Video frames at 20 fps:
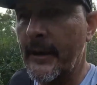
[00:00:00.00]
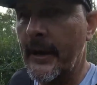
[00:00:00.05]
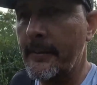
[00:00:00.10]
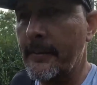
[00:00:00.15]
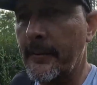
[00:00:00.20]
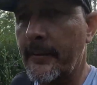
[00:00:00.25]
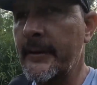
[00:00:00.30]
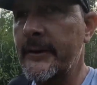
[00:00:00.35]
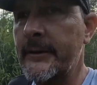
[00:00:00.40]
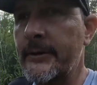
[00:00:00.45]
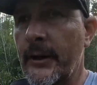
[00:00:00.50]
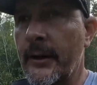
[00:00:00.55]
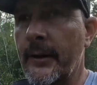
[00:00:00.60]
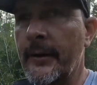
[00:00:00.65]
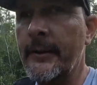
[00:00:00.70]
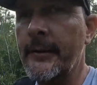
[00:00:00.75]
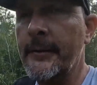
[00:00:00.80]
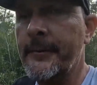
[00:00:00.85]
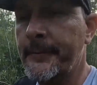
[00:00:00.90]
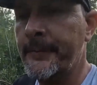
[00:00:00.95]
top of each
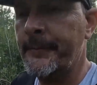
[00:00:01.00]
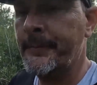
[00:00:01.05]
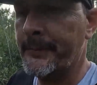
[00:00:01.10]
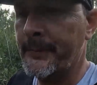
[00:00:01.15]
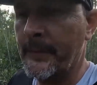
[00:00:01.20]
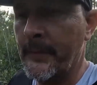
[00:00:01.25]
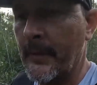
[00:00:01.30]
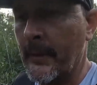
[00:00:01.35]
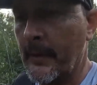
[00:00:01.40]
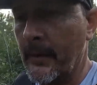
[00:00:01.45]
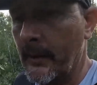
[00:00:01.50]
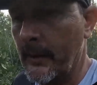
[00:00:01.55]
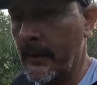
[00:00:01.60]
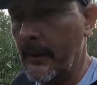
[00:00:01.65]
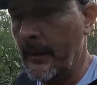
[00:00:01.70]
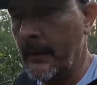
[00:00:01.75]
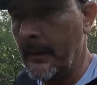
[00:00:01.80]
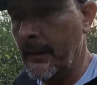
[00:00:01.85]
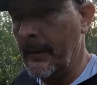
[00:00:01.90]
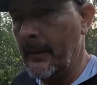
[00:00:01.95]
other.
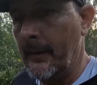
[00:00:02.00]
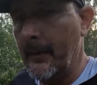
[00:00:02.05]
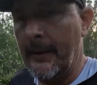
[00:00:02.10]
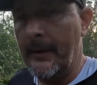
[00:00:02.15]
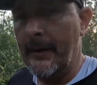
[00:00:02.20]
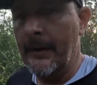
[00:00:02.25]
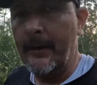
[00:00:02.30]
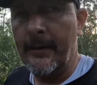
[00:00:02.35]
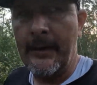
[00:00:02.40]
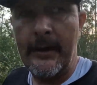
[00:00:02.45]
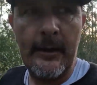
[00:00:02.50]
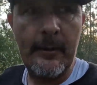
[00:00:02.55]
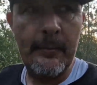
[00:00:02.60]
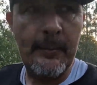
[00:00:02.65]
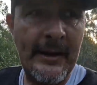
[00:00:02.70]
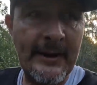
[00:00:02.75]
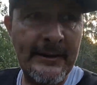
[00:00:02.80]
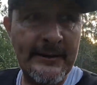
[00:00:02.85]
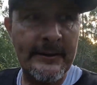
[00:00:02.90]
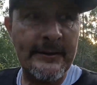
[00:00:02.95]
And I think it
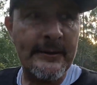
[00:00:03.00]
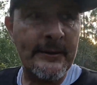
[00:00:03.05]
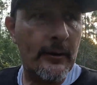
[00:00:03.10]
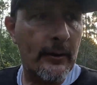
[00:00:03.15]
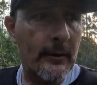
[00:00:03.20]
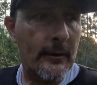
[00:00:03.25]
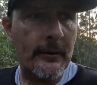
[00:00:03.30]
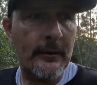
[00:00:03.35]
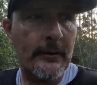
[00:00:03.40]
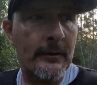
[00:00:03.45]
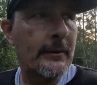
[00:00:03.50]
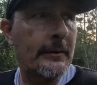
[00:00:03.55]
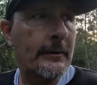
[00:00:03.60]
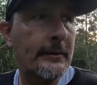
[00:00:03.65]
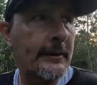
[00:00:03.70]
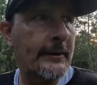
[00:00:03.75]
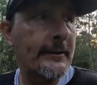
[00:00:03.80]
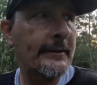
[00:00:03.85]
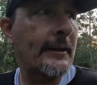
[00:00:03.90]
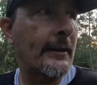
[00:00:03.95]
makes us all
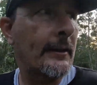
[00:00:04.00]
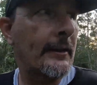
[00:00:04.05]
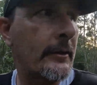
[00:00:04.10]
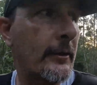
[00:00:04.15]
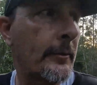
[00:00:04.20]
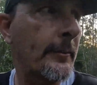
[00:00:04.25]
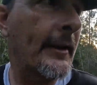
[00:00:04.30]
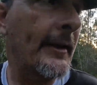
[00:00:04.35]
just a little